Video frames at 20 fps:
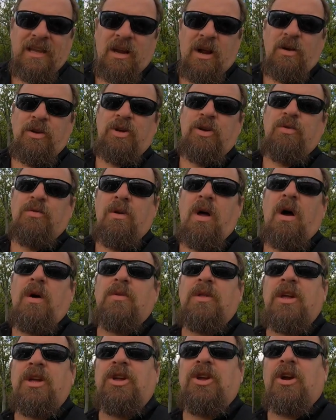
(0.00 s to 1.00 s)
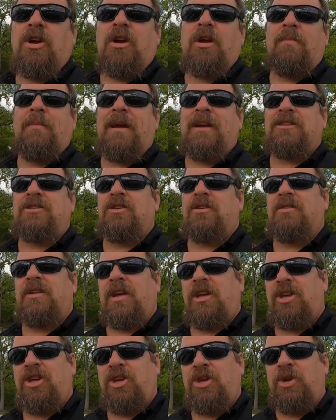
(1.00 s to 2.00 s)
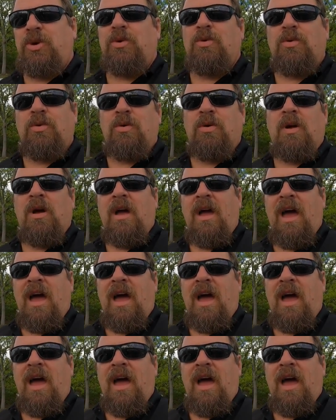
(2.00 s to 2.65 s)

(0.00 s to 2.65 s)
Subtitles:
You know that you're going to make sure that you